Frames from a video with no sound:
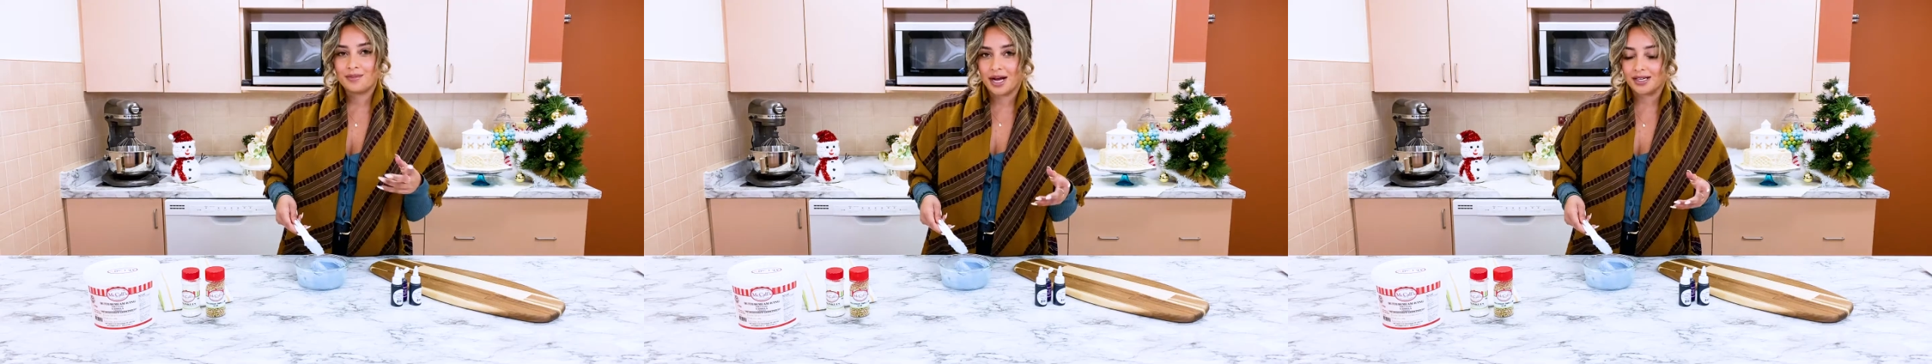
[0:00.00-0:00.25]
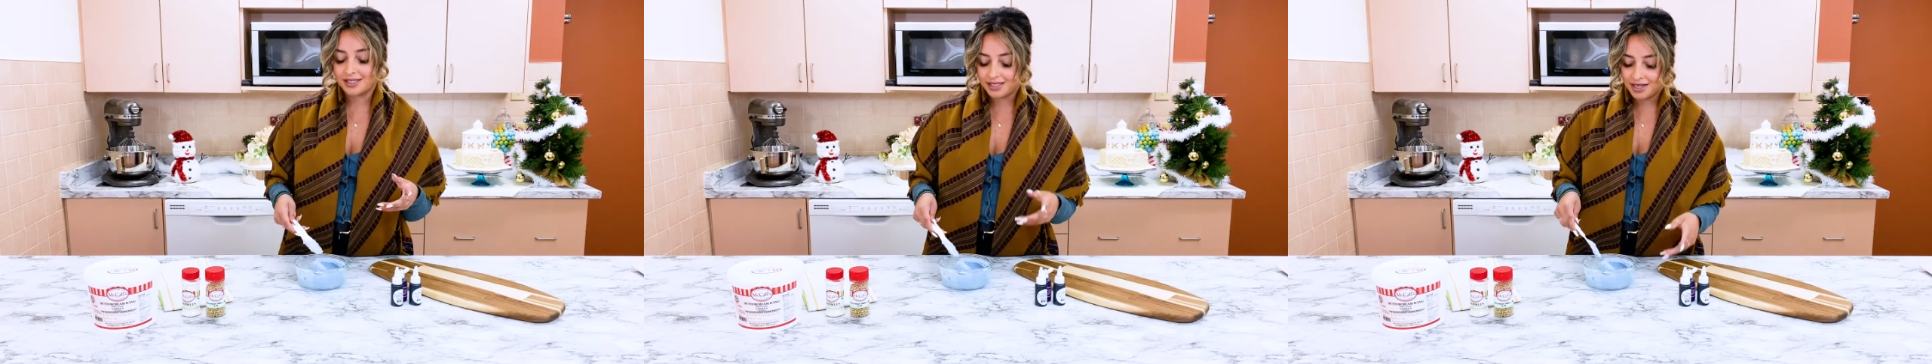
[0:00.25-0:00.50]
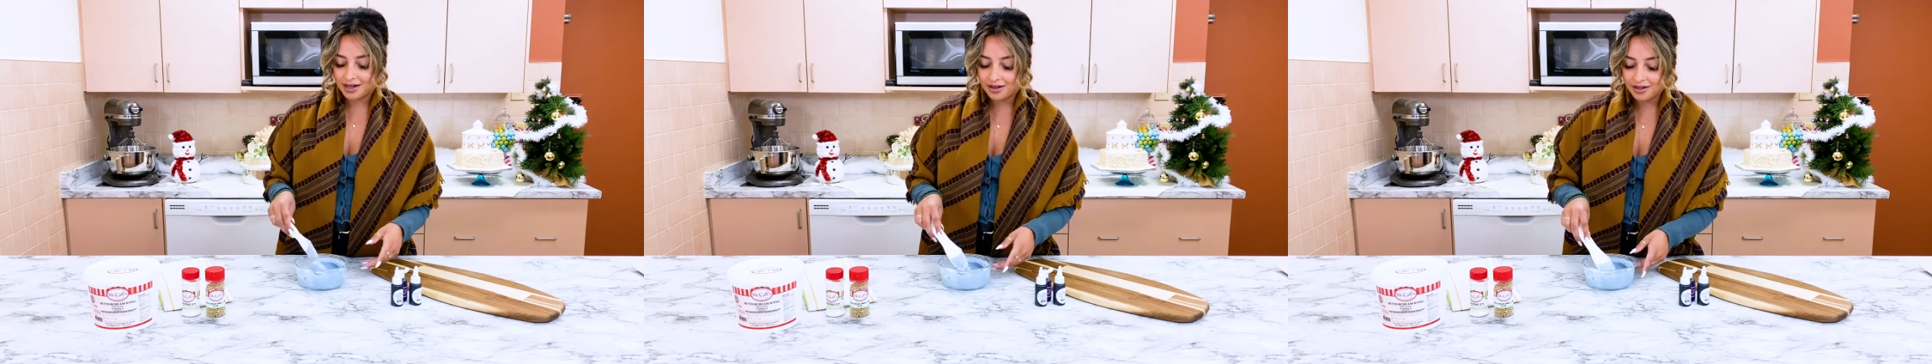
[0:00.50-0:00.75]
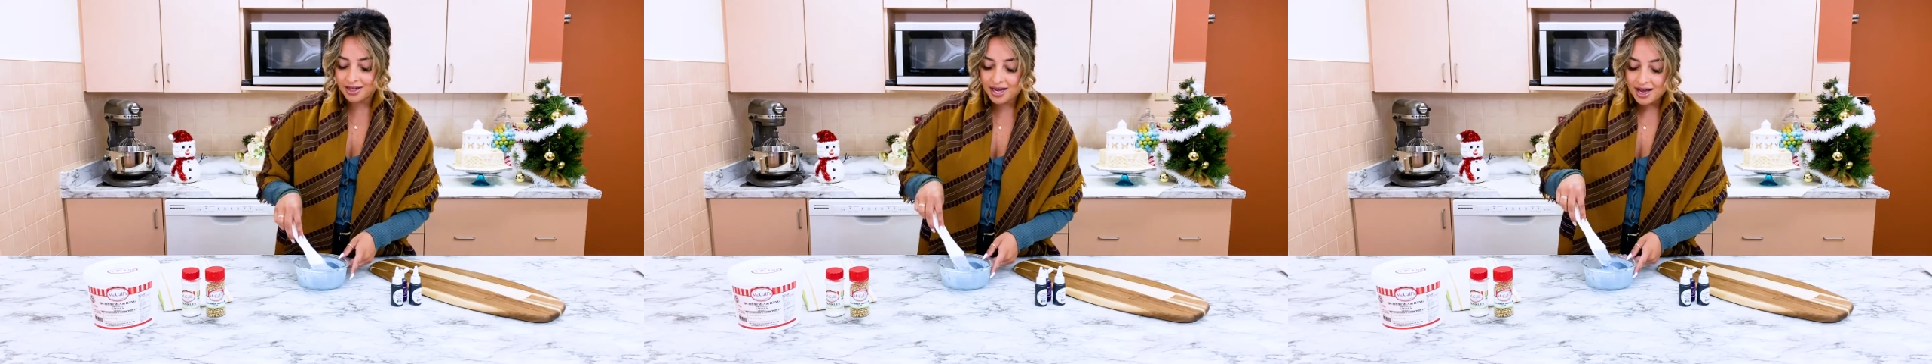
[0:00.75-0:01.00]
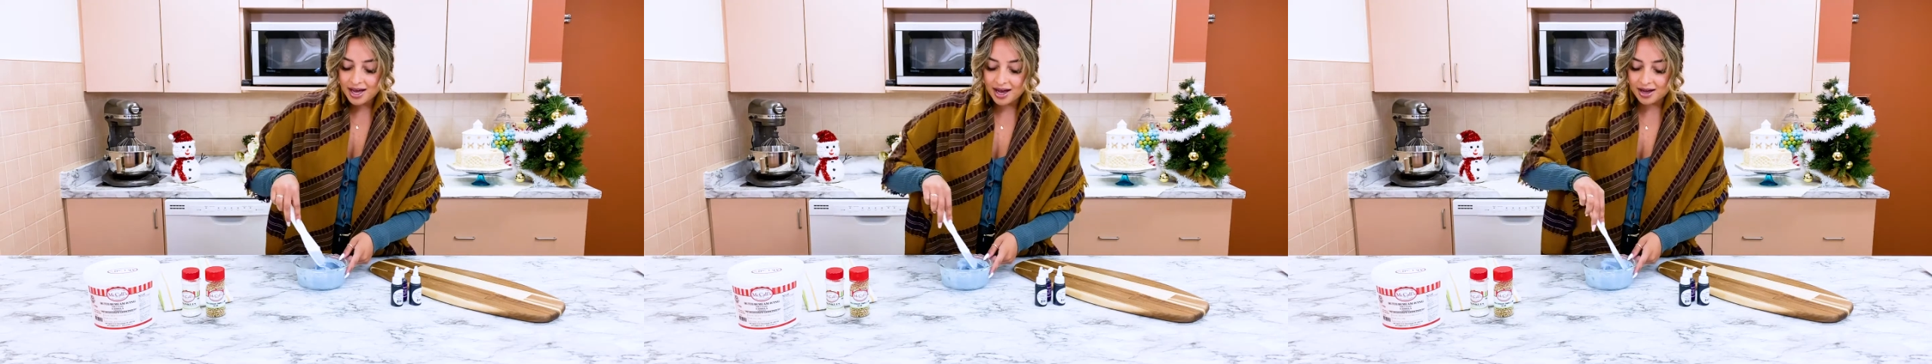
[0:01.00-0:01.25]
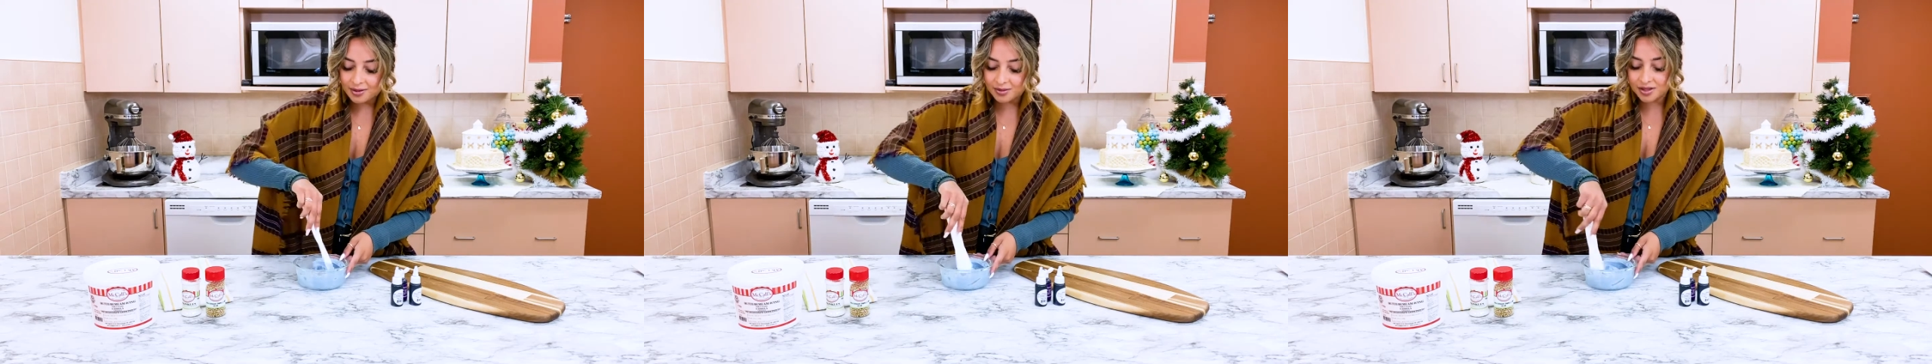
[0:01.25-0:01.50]
pastel.
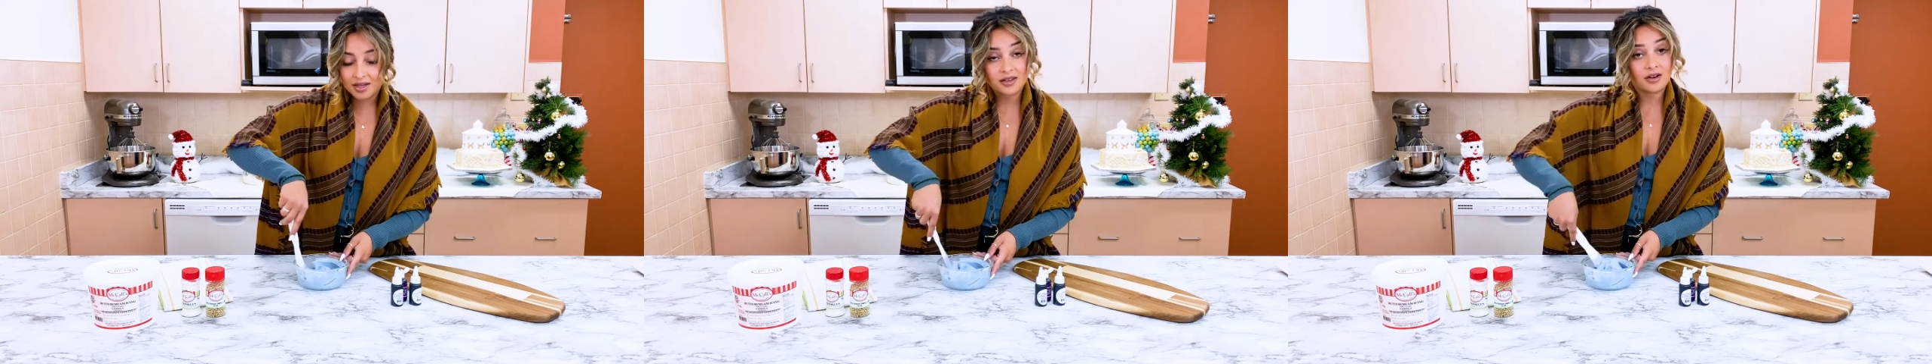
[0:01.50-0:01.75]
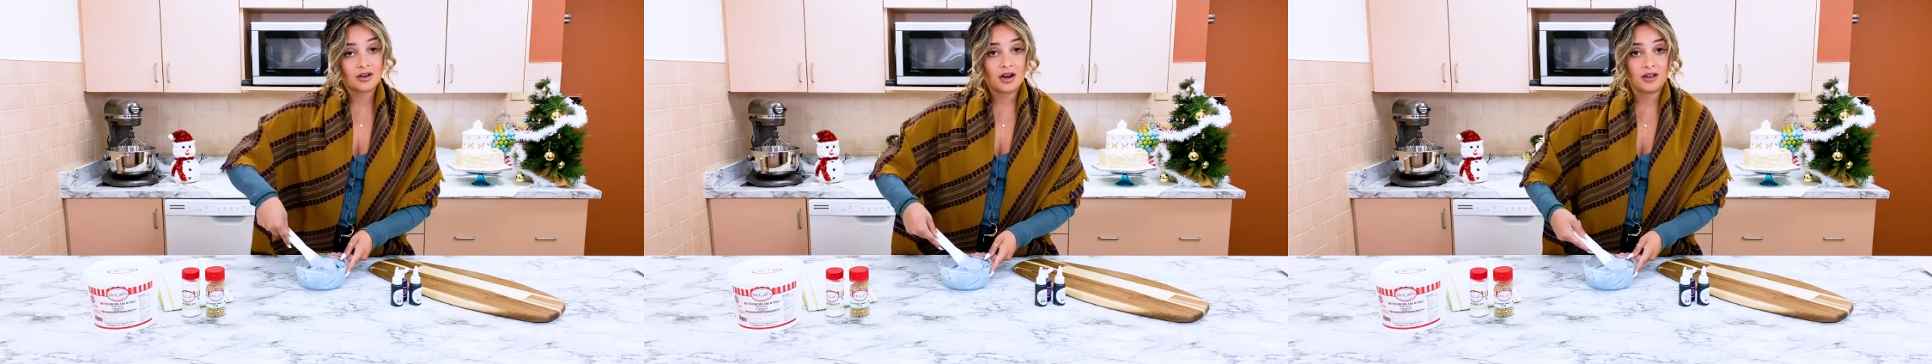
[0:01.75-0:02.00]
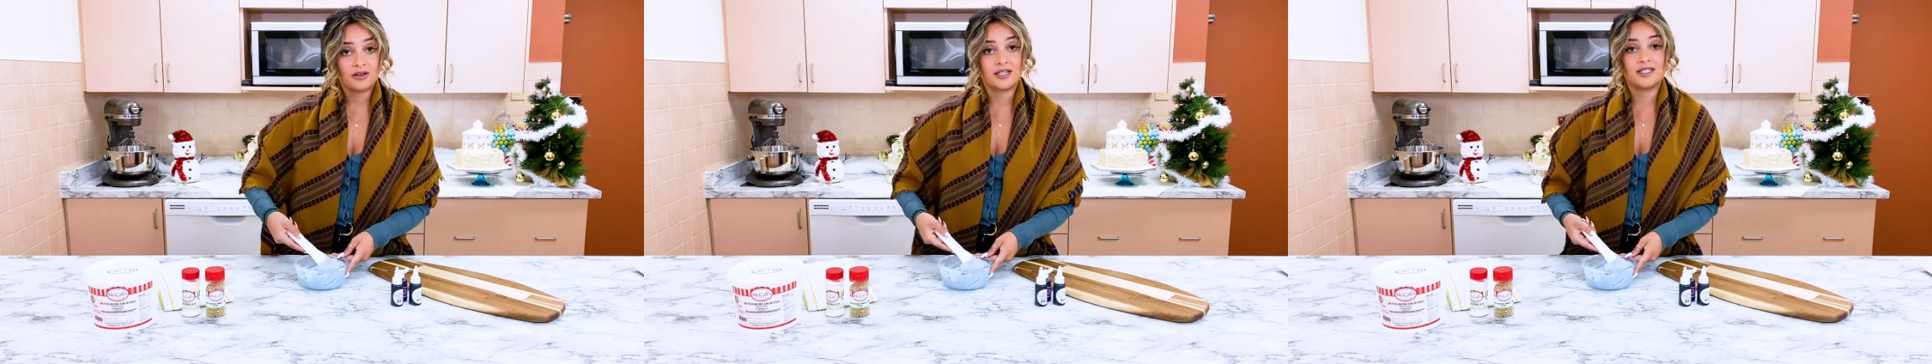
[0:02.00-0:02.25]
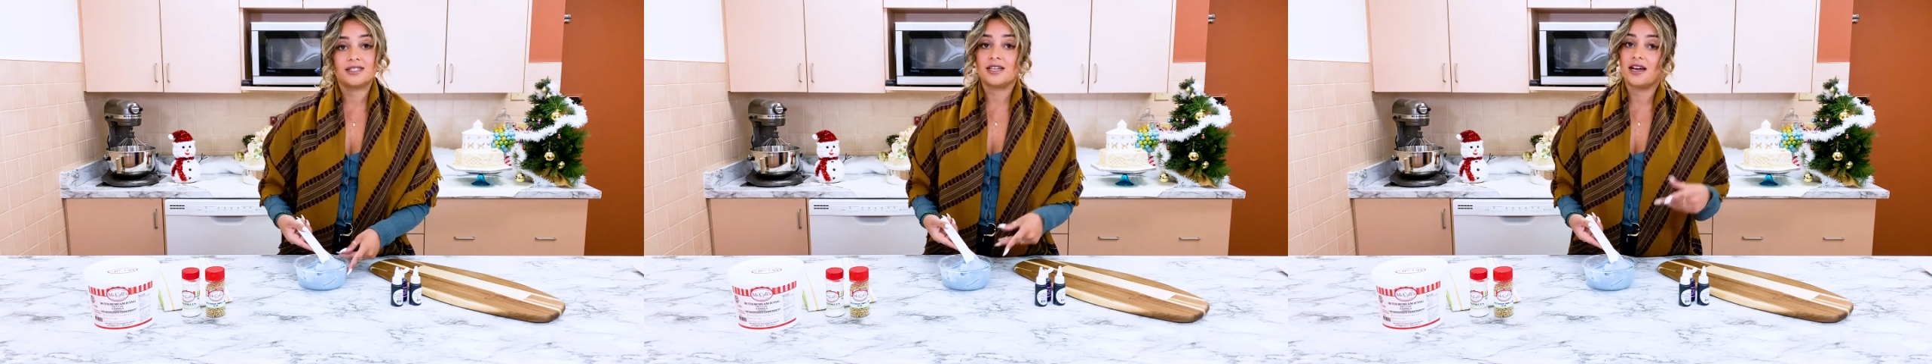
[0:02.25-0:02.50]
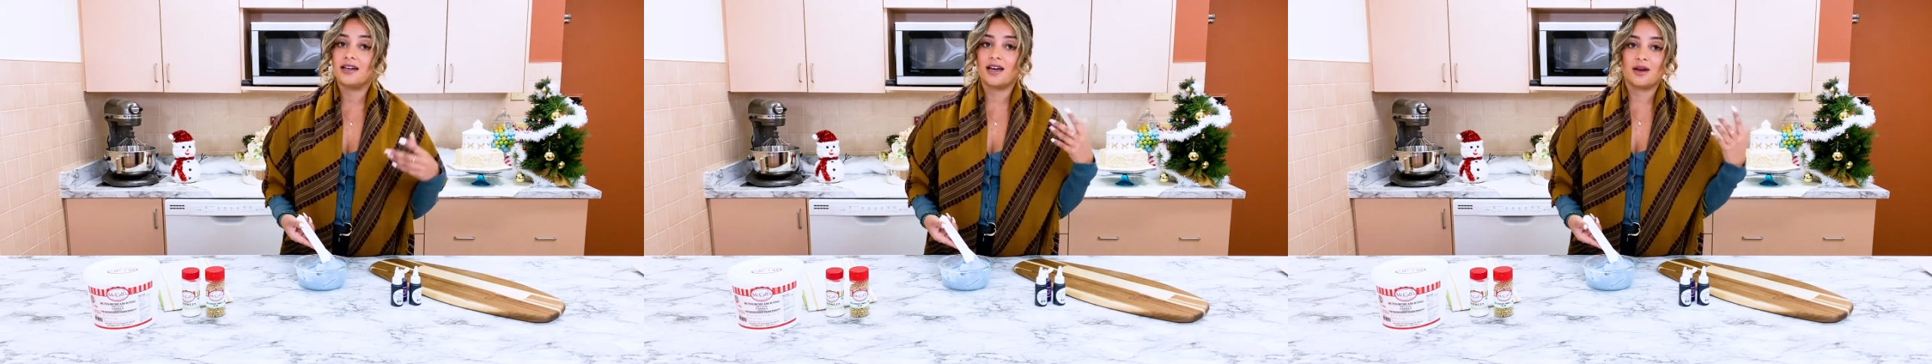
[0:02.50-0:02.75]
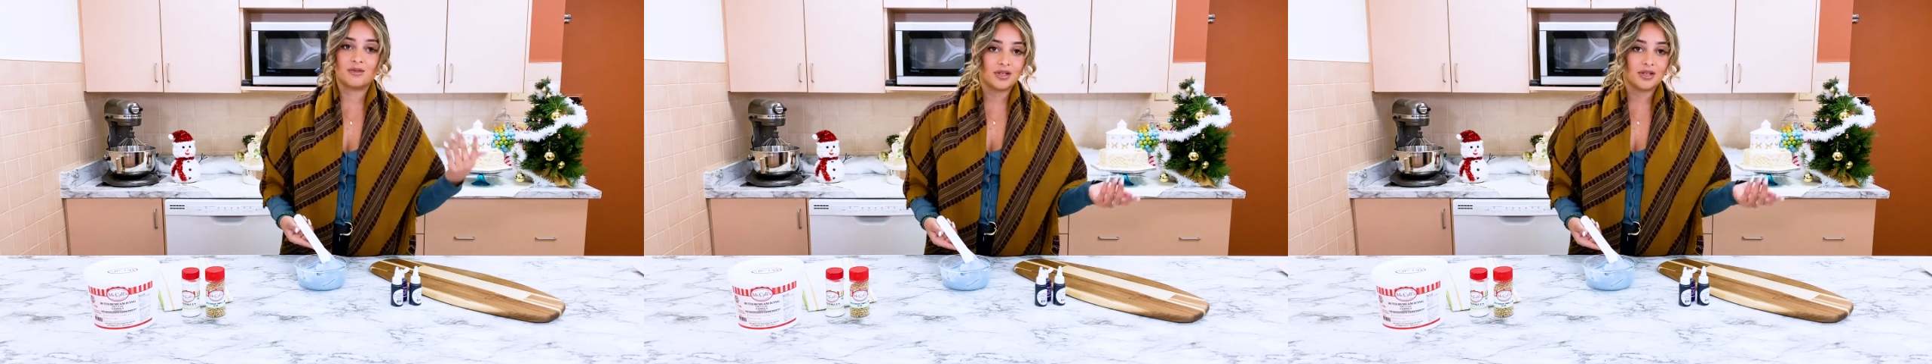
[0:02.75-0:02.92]
So now that our color is done,